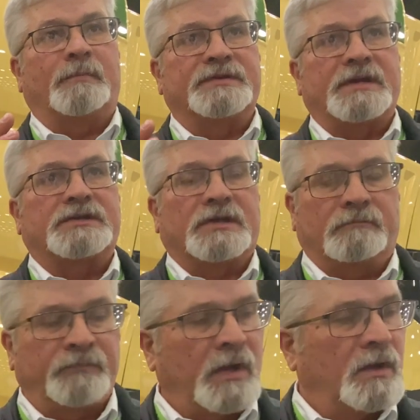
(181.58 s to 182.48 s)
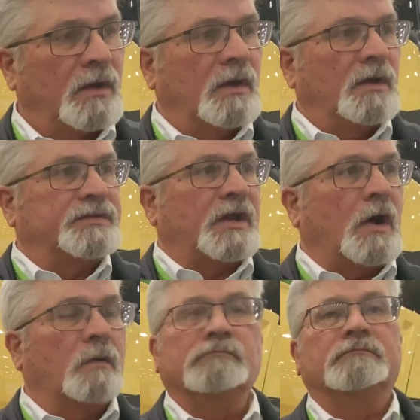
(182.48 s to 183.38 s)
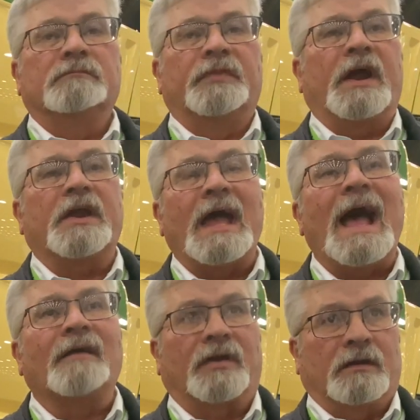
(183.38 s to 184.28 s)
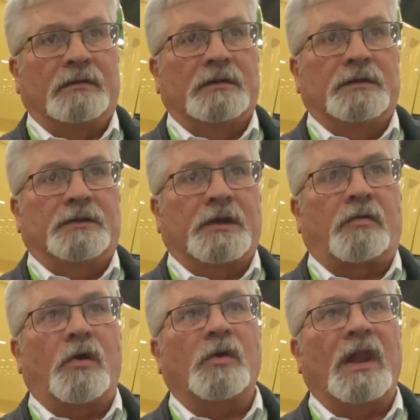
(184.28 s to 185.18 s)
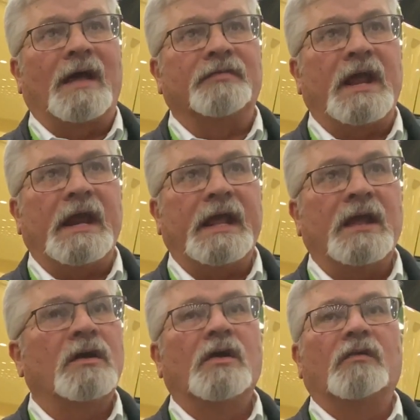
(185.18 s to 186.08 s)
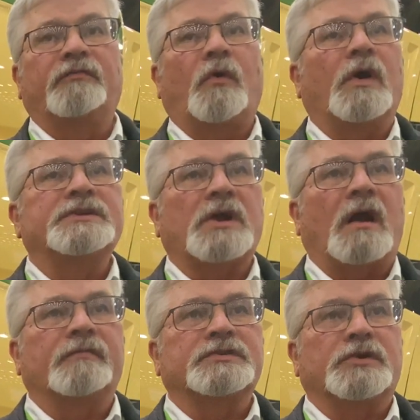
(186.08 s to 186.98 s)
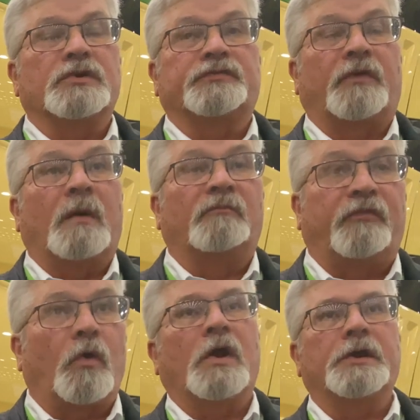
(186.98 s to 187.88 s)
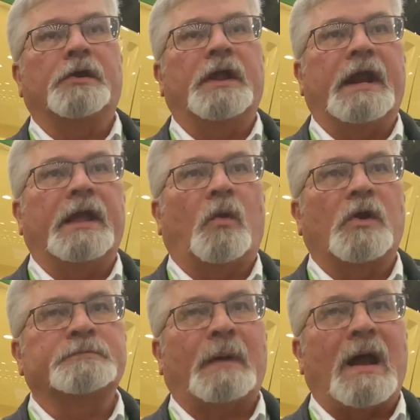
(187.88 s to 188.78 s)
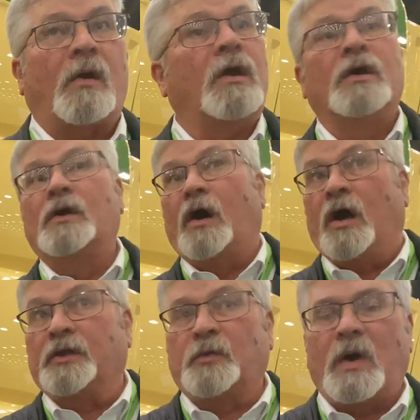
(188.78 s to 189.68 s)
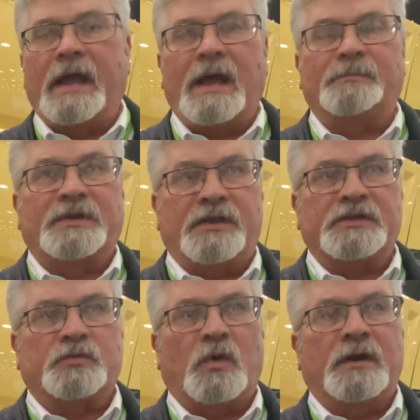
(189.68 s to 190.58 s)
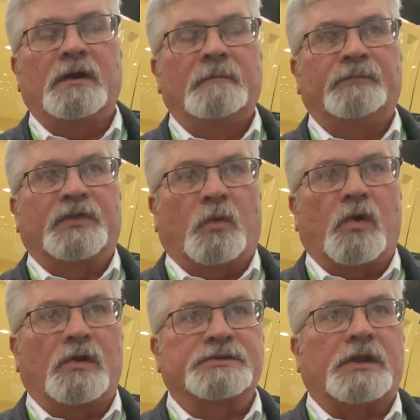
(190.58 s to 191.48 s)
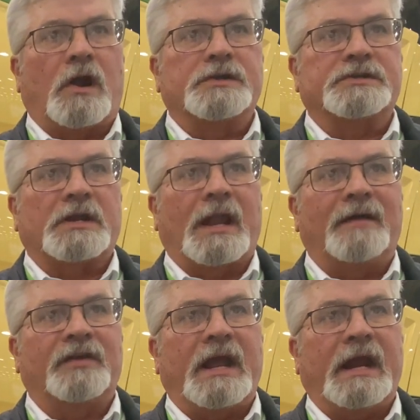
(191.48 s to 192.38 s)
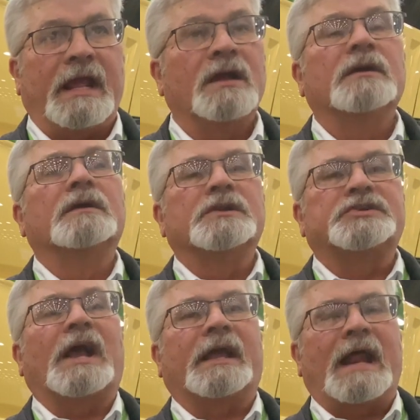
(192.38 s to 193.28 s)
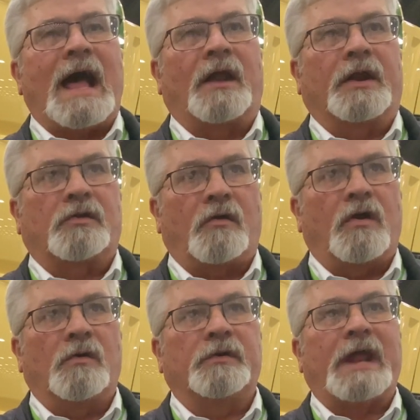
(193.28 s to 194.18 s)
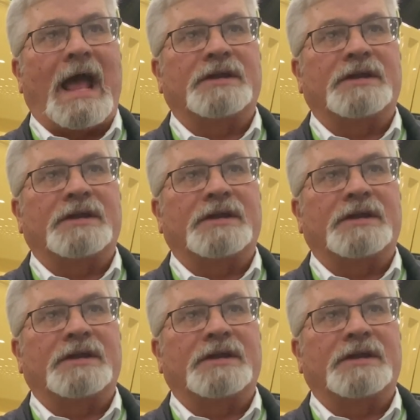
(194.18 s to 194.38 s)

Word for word: position. So there you have it. The Krone 1180 forage harvesters from 480 horsepower all the way up to this one, the world's largest 1180. Check it out at krone-na.com.